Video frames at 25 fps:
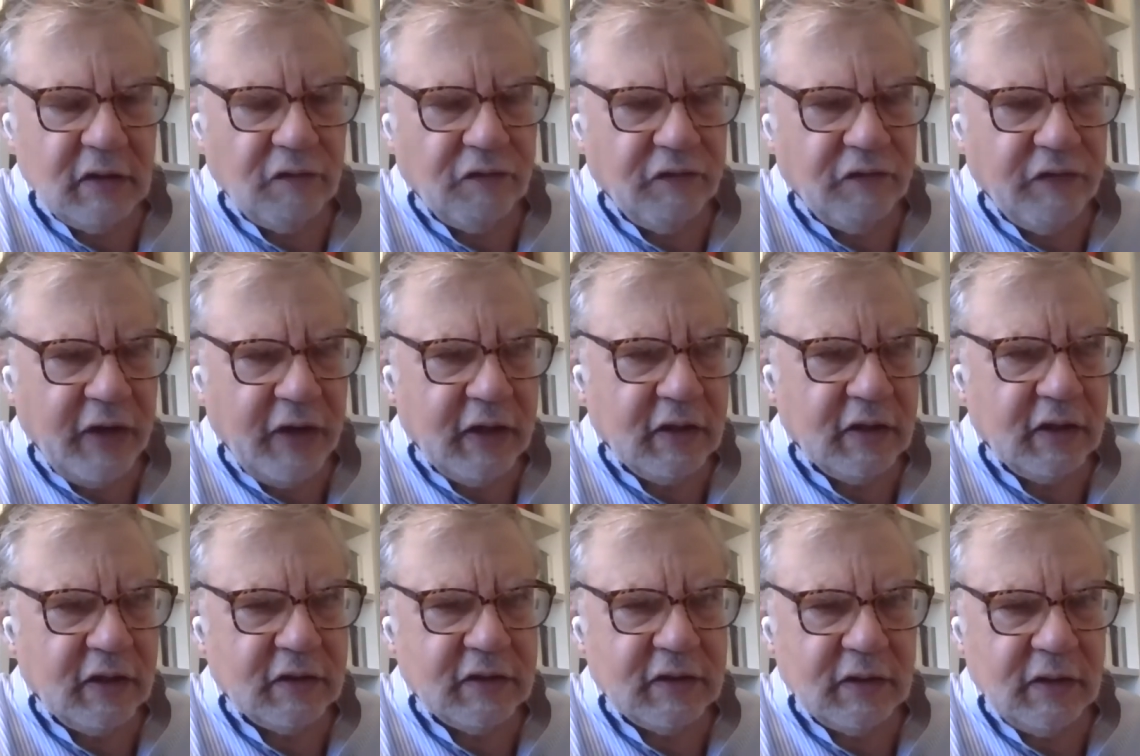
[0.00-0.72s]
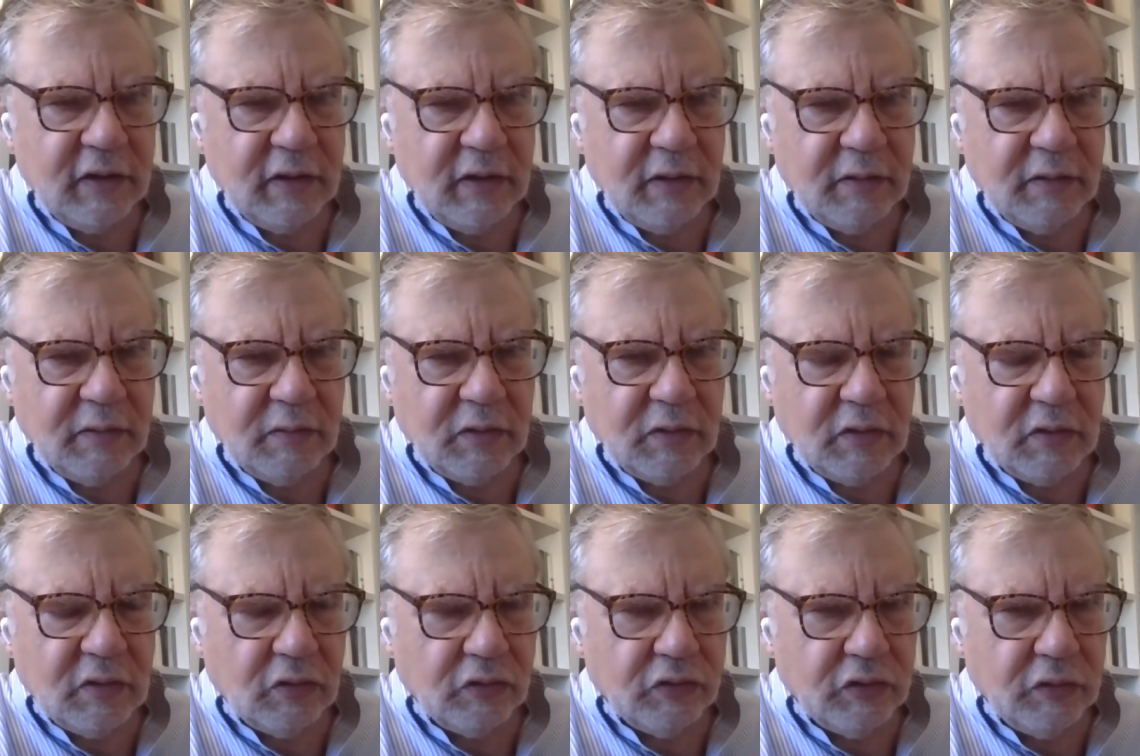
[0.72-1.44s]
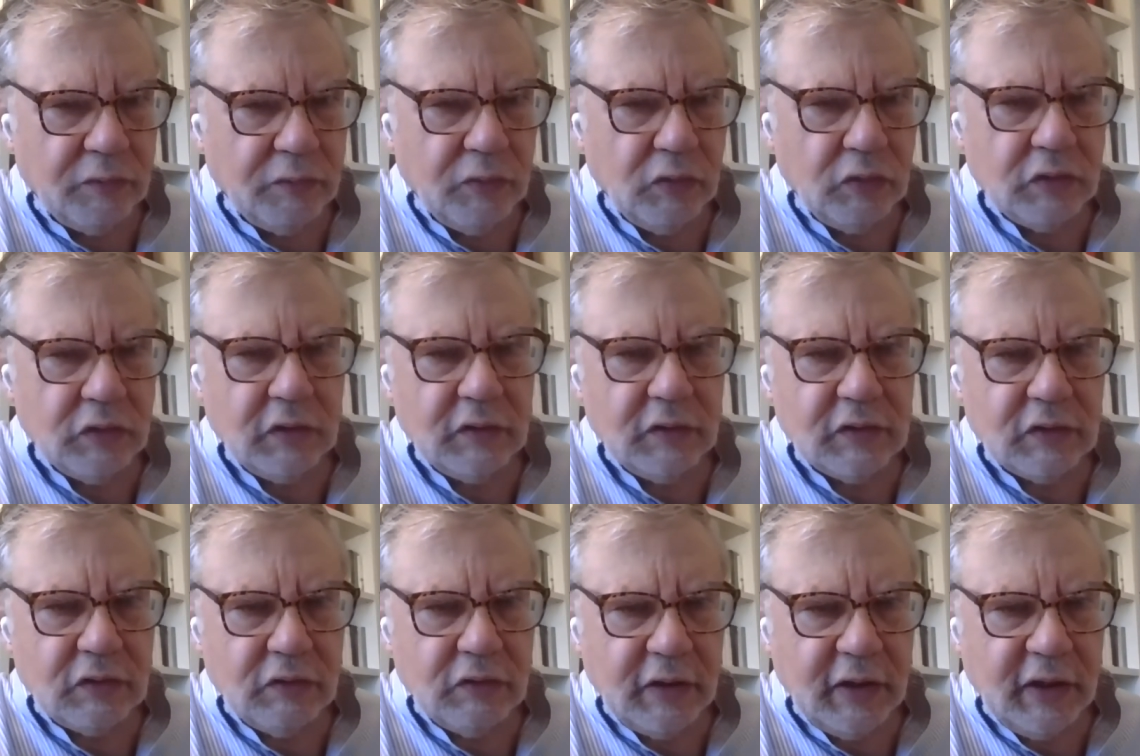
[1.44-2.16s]
the fact that
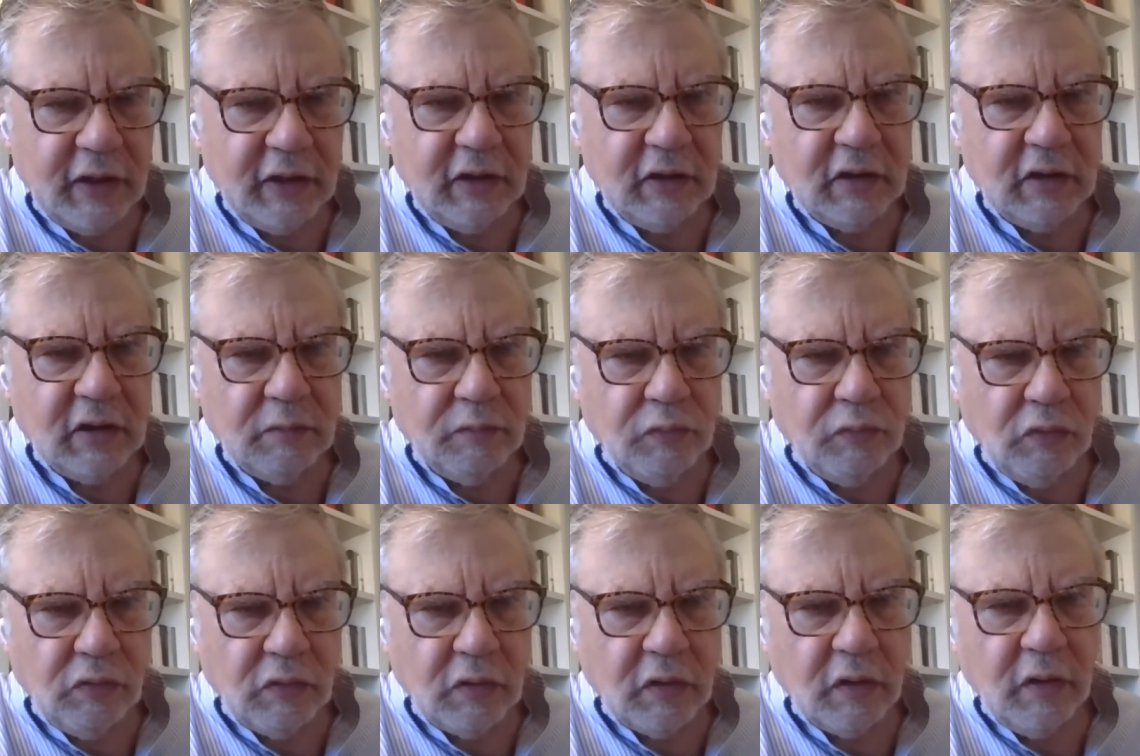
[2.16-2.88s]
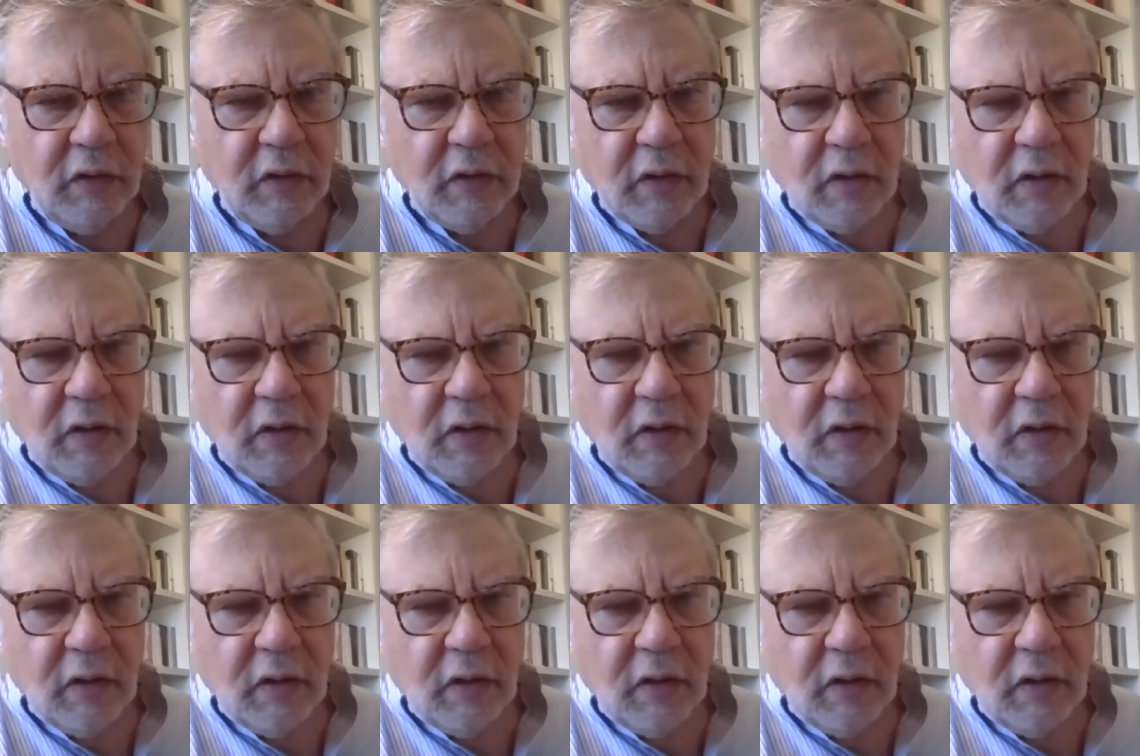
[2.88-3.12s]
contributions to an edited book